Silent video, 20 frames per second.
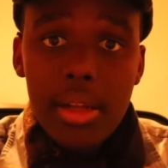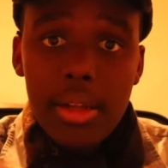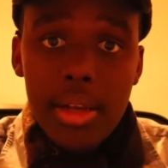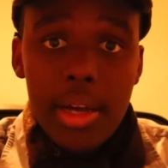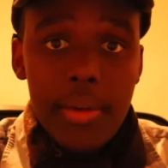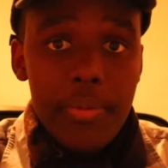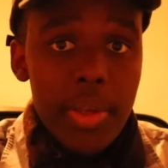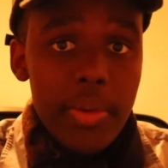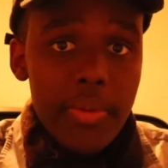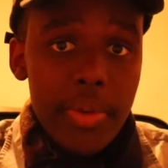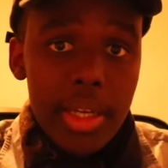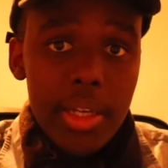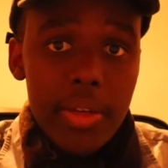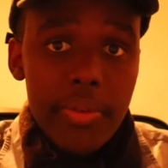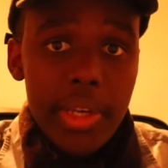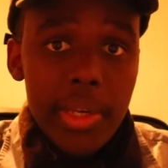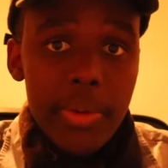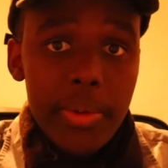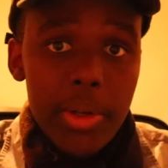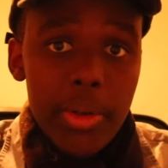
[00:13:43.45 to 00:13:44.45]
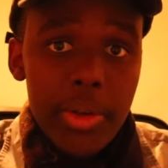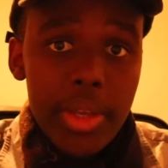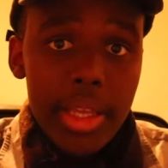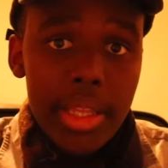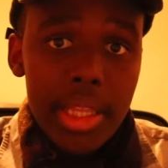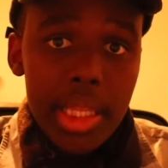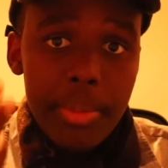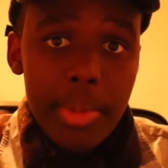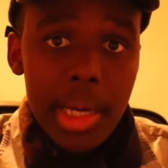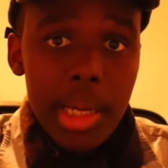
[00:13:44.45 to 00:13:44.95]
Have you ever heard of anyone looking
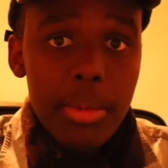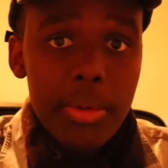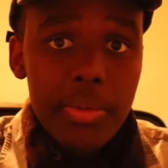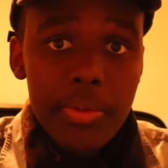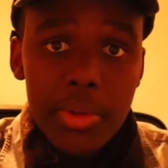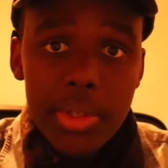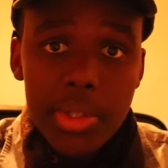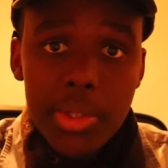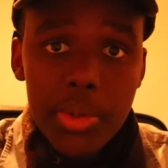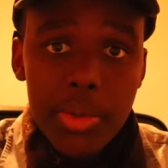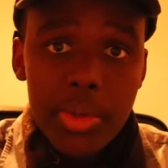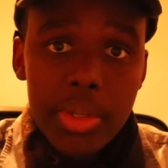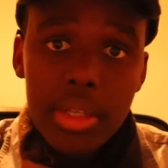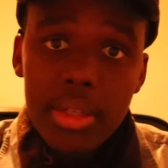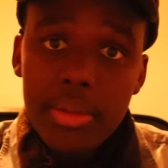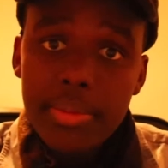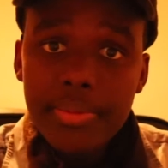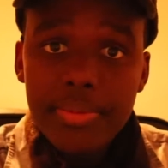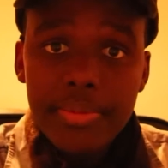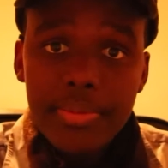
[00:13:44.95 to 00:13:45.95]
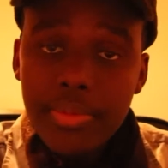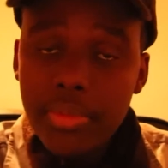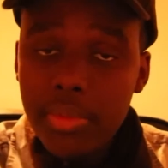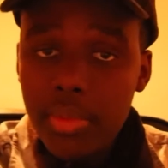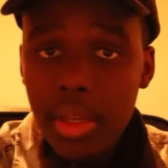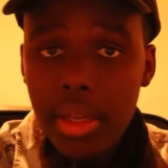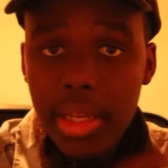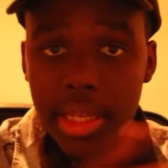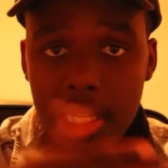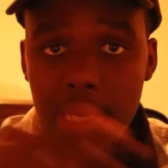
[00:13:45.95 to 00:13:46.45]
in the Bible for a story
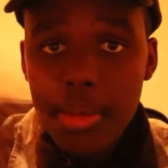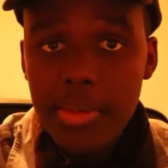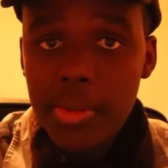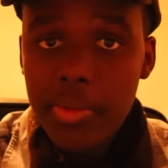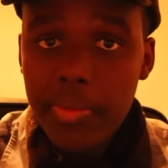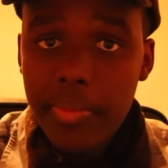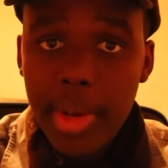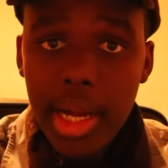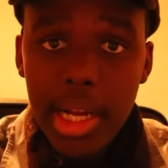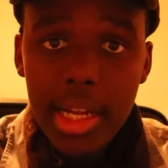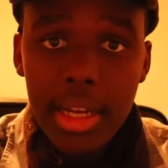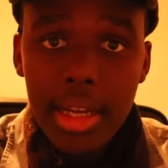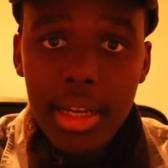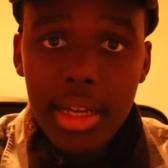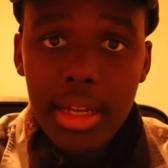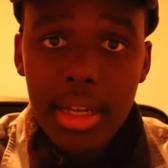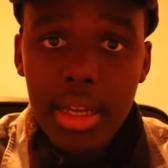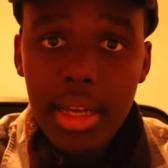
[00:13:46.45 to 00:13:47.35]
in terms of manga?